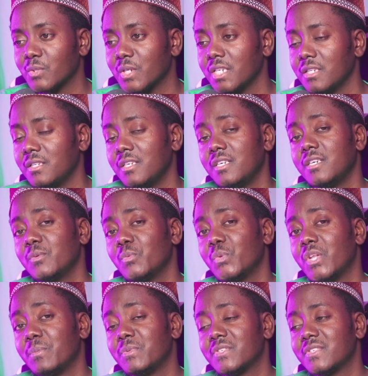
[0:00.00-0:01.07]
Okay, with
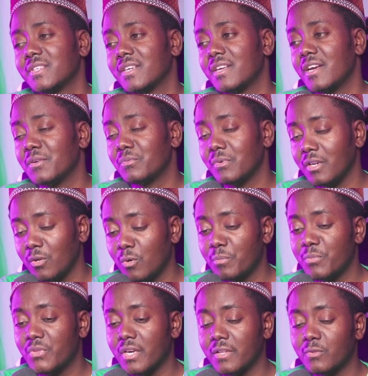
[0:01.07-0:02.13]
that being said, I really
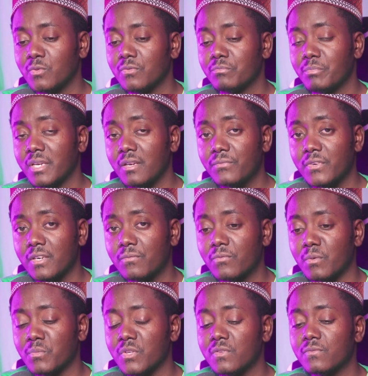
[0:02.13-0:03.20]
hope that you've benefited
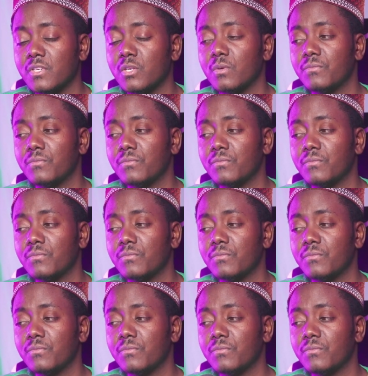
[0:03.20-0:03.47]
from this video.